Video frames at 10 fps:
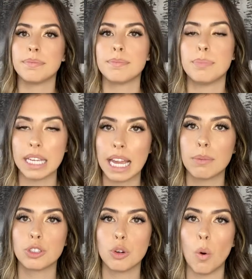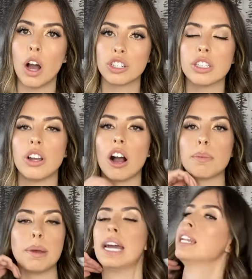being able to wash the
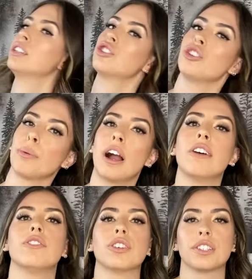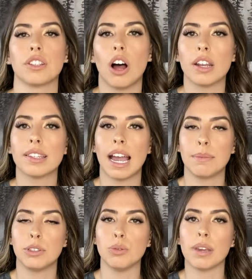dog bed is super helpful, because a lot of
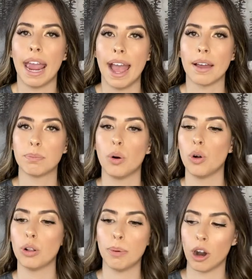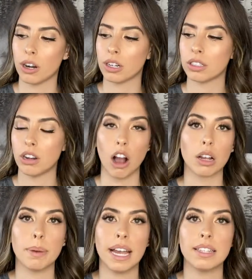times you can't pull apart
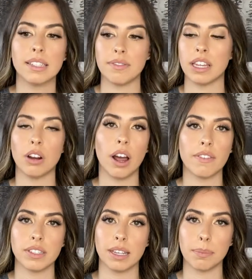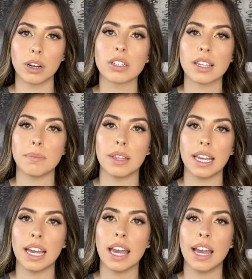dog beds if they don't have a zipper or
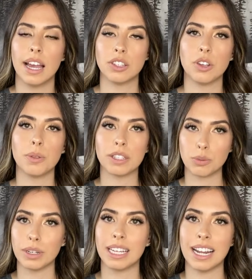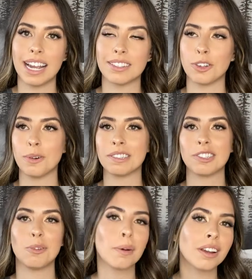something. And so that's really nice. So it's
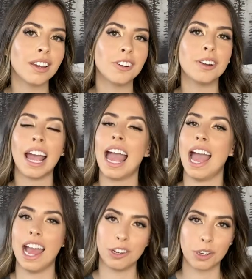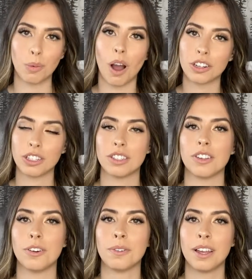super cute and you can wash it.
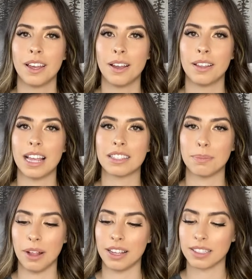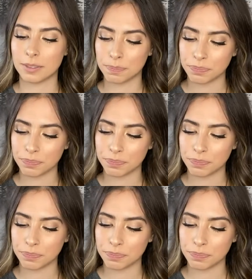So that's a plus.